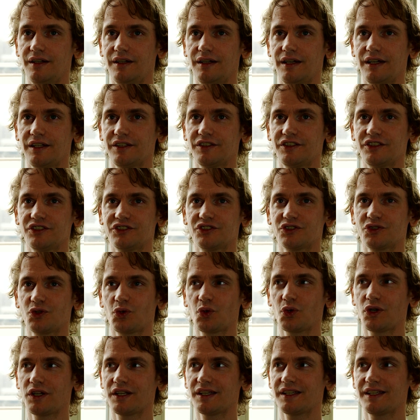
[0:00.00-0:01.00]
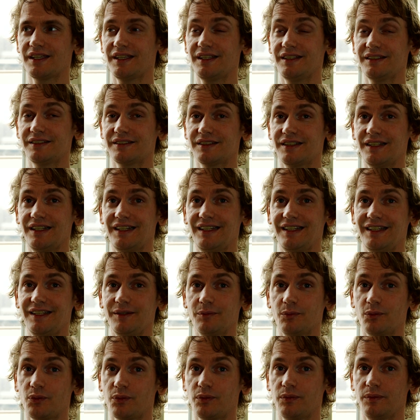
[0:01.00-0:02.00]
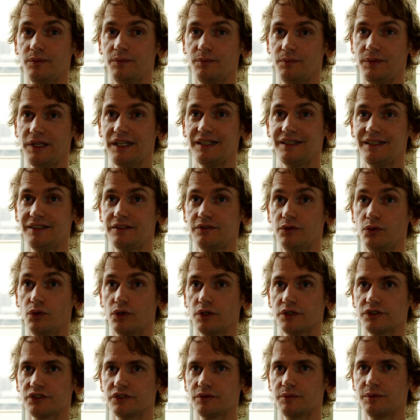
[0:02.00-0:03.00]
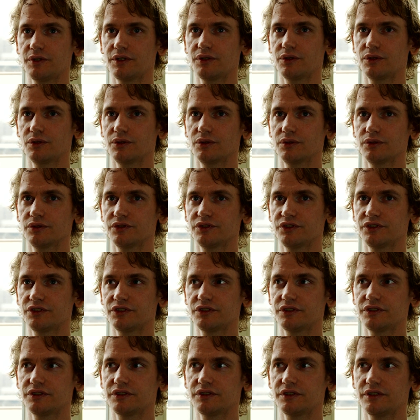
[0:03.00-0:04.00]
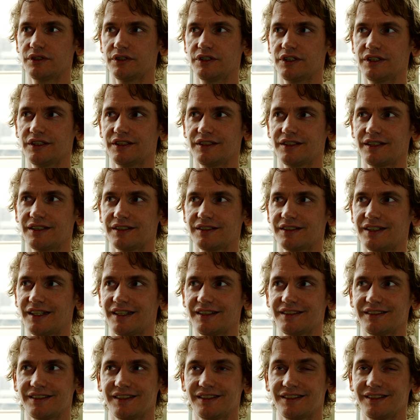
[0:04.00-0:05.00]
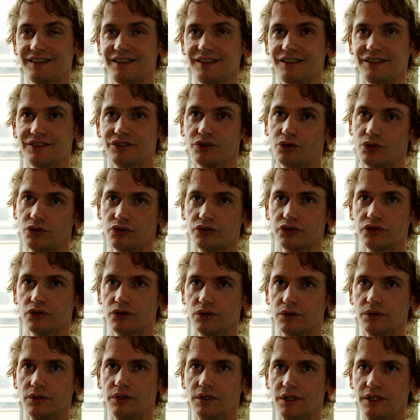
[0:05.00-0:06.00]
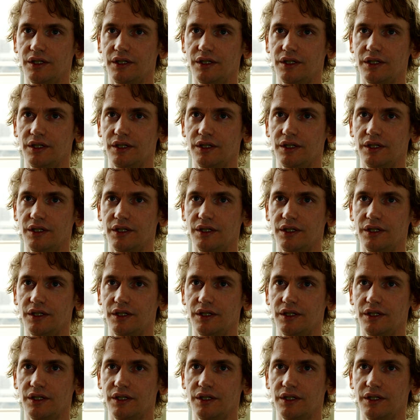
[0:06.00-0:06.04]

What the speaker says: and this current case really made it worse, because I think the stress and things also